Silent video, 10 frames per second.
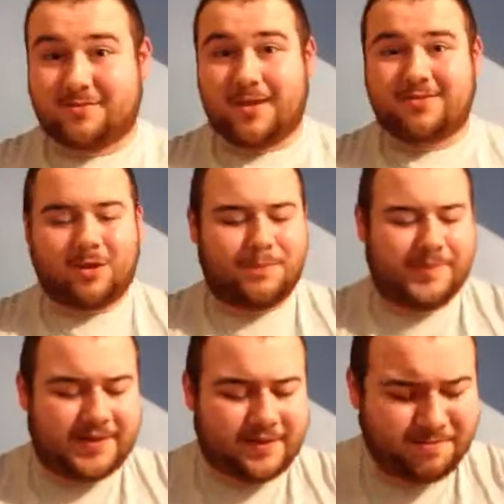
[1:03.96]
the main
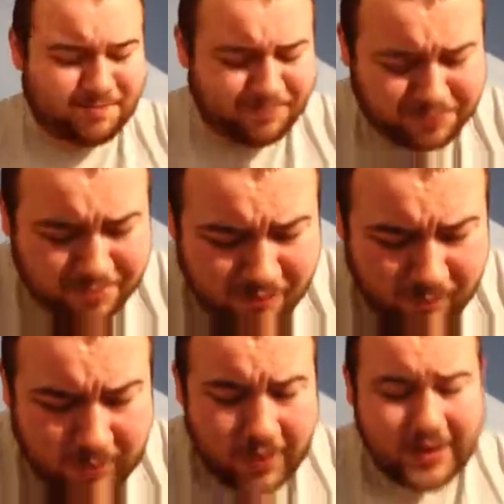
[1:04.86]
topic.
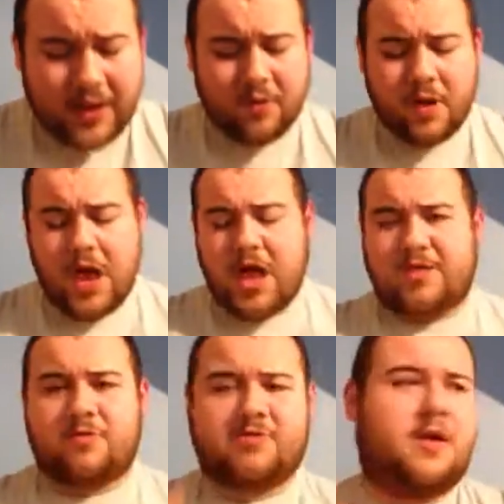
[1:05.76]
Now,
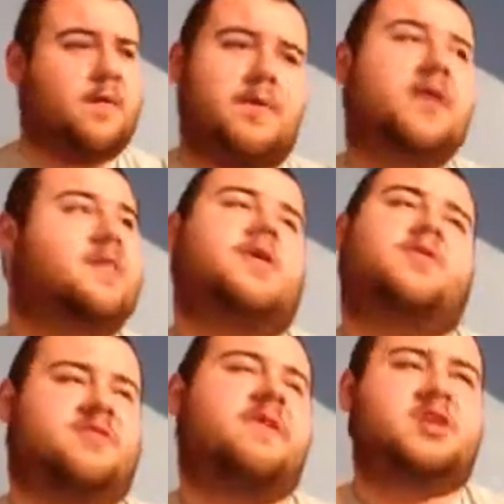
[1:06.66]
it was a
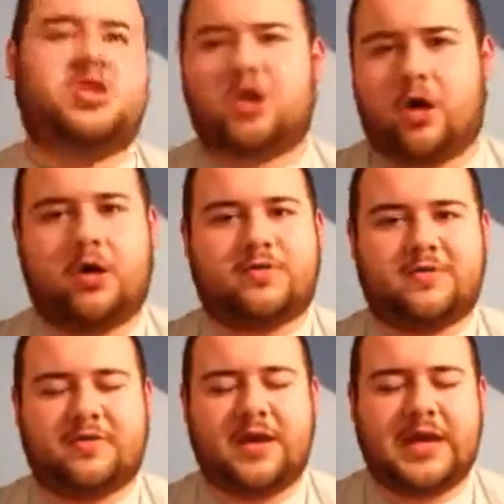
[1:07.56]
very
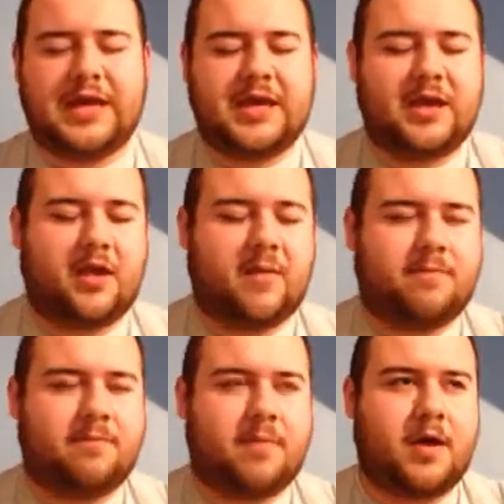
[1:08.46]
short
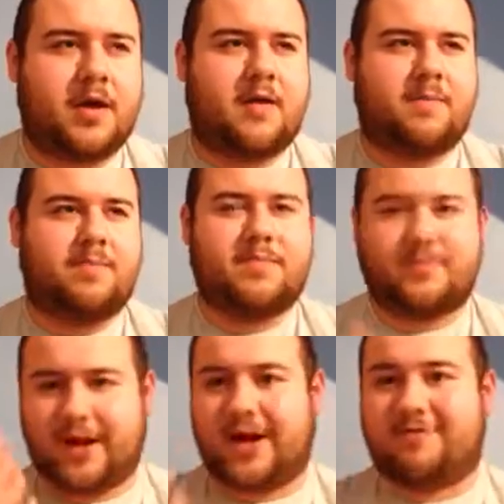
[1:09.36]

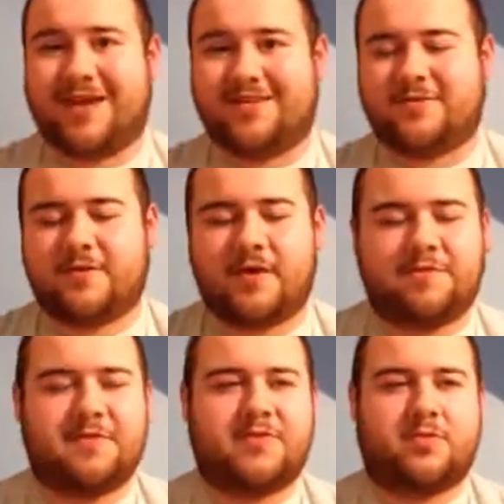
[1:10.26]
direct
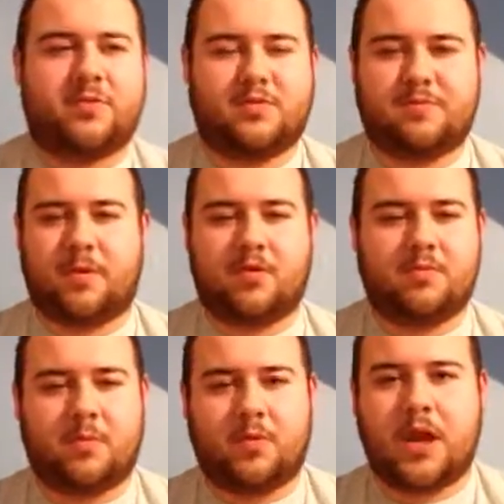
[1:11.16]
for this
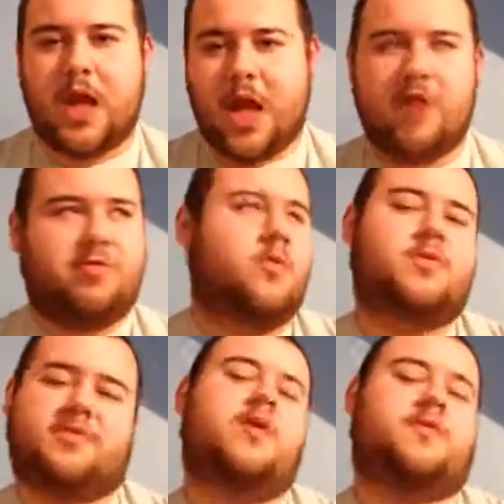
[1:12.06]
Pokemon one, and there
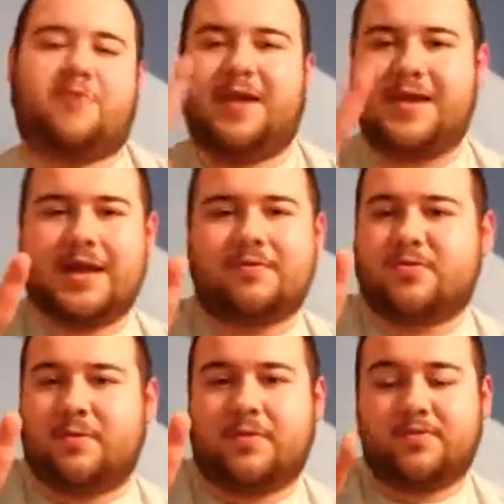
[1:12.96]
was 3
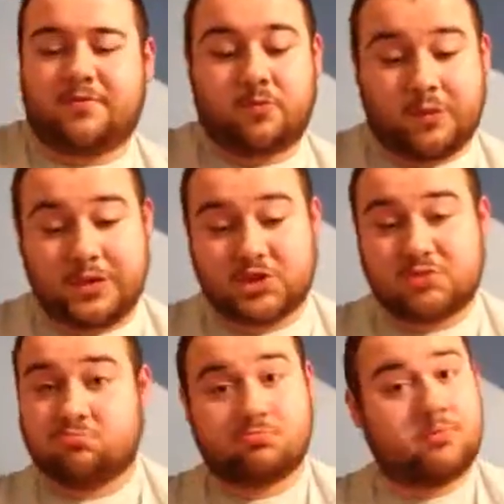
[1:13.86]
announcements
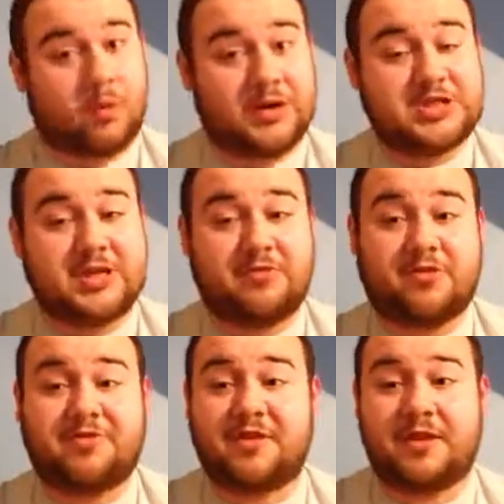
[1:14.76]
which were actually
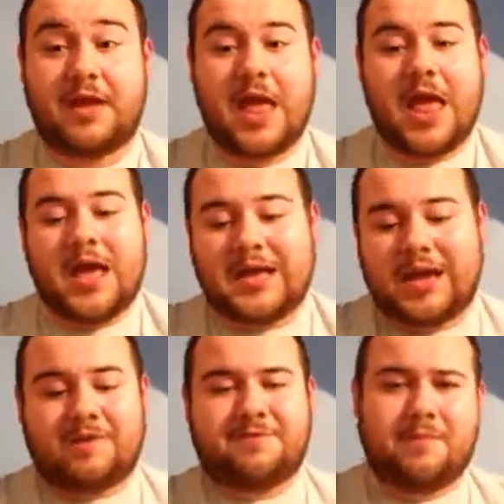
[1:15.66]
interesting.
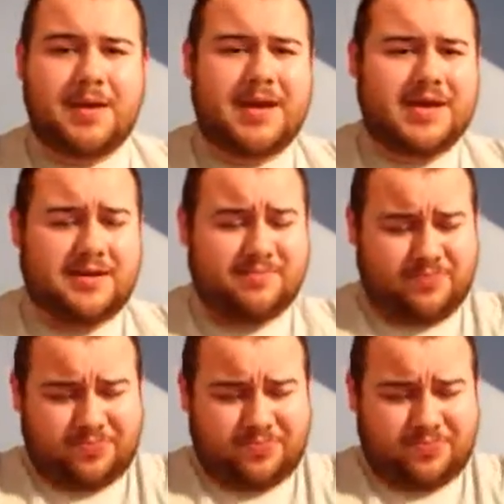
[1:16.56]
Now, for me,